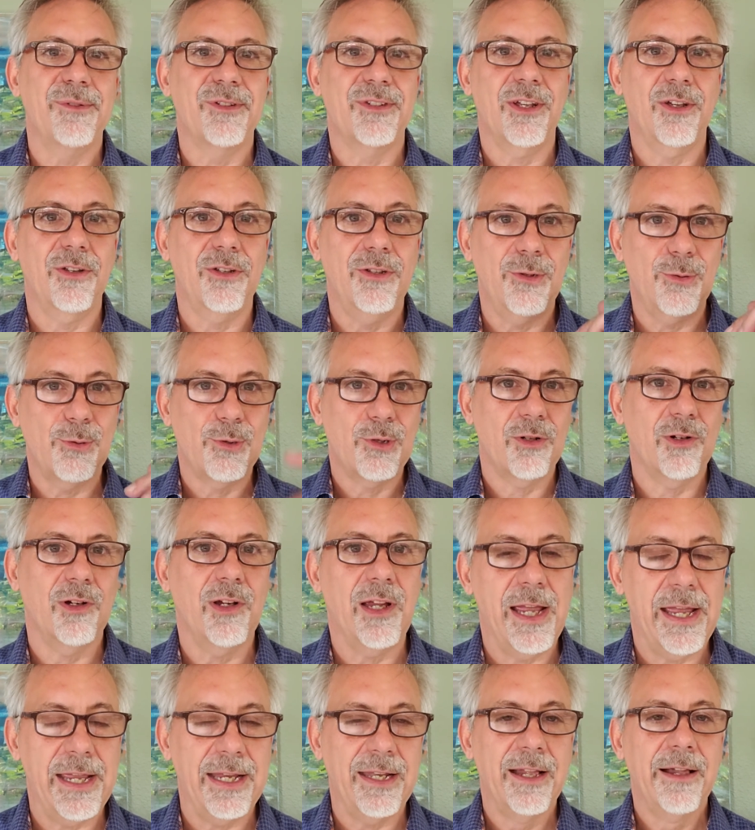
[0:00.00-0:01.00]
So you
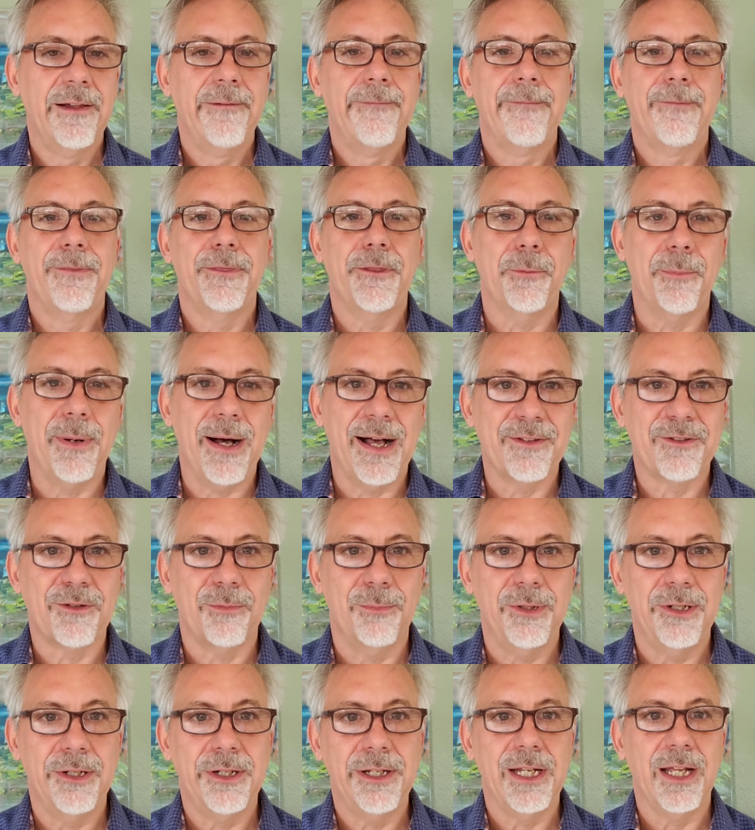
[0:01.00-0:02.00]
create the
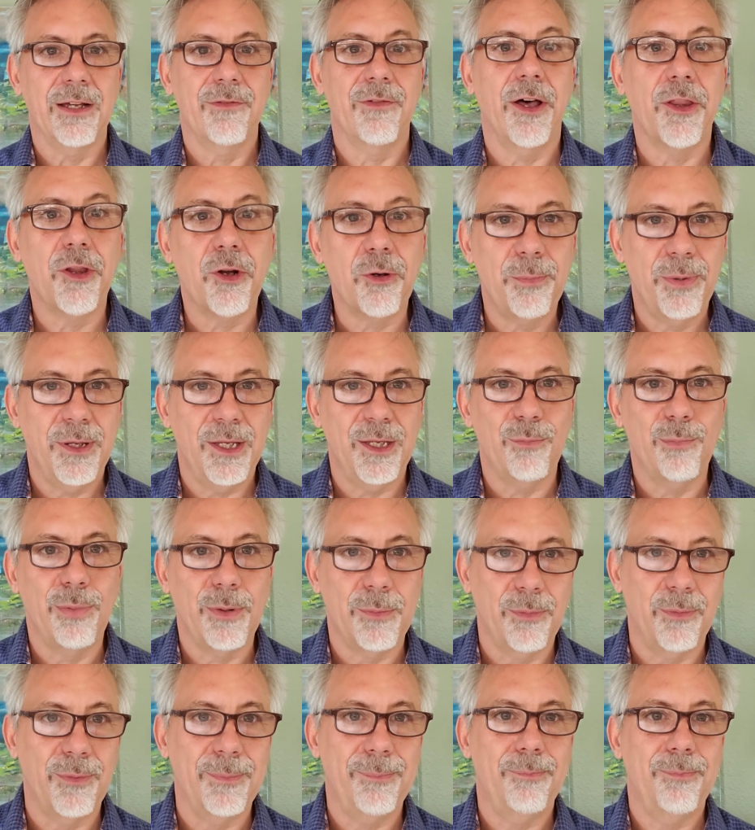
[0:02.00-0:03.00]
possibility of other people
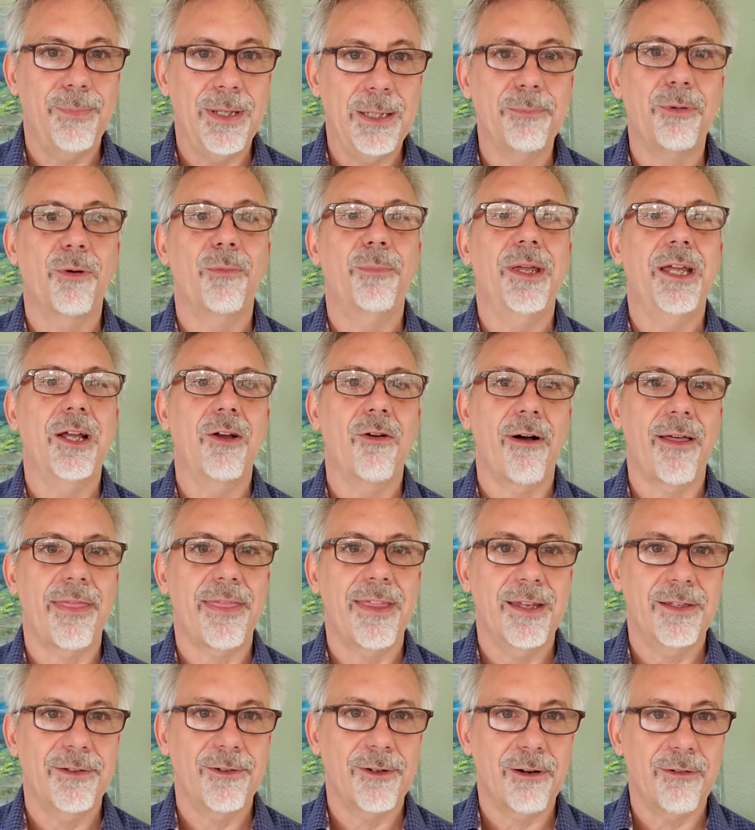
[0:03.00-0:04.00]
people being
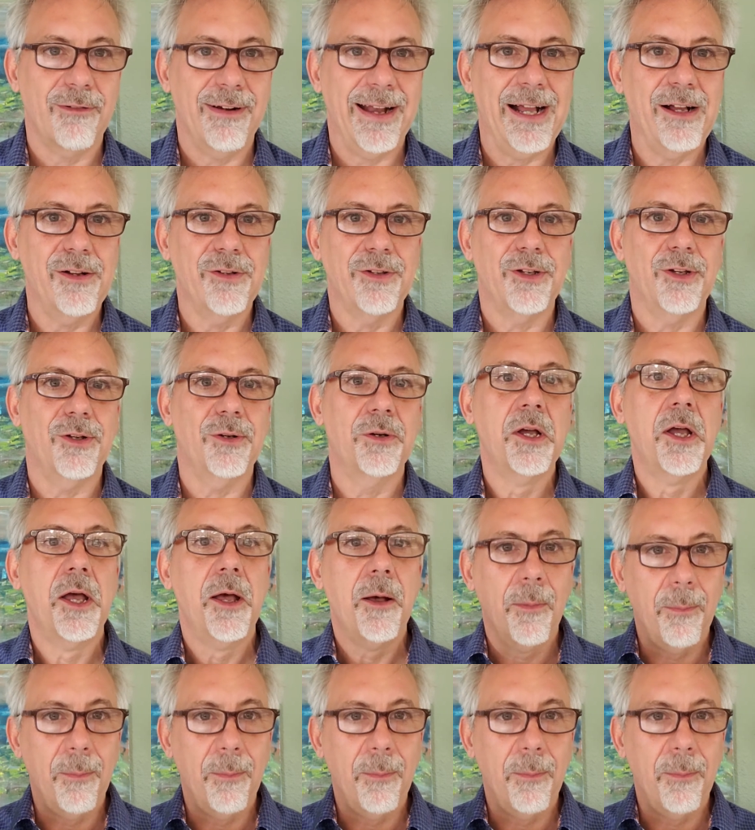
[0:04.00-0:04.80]
authentic around you